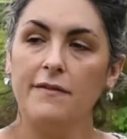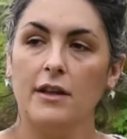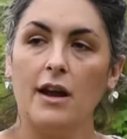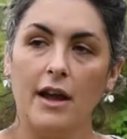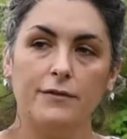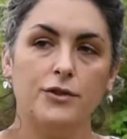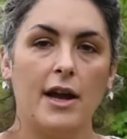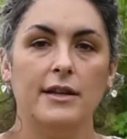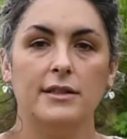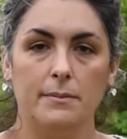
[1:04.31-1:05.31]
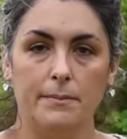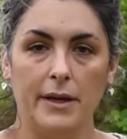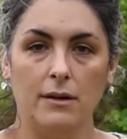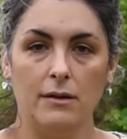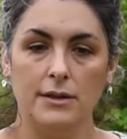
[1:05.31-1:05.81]
that I have tried to
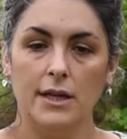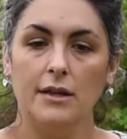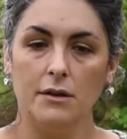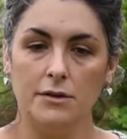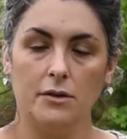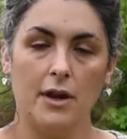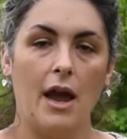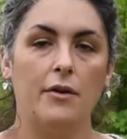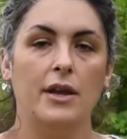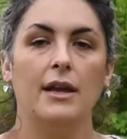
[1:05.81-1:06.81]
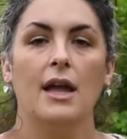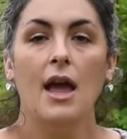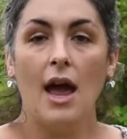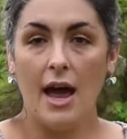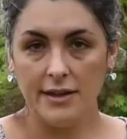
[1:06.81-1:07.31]
build in Ulster County
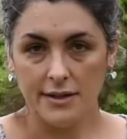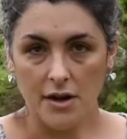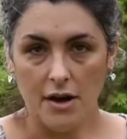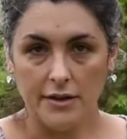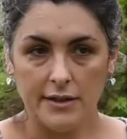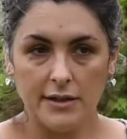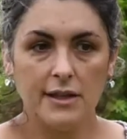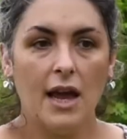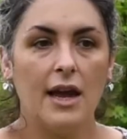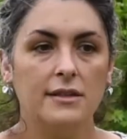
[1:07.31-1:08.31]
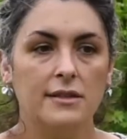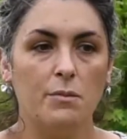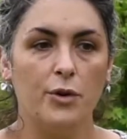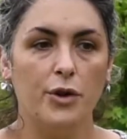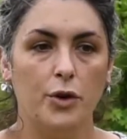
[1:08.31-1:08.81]
as an artist, as
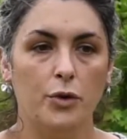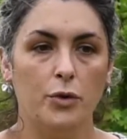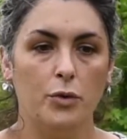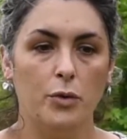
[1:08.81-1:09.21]
someone who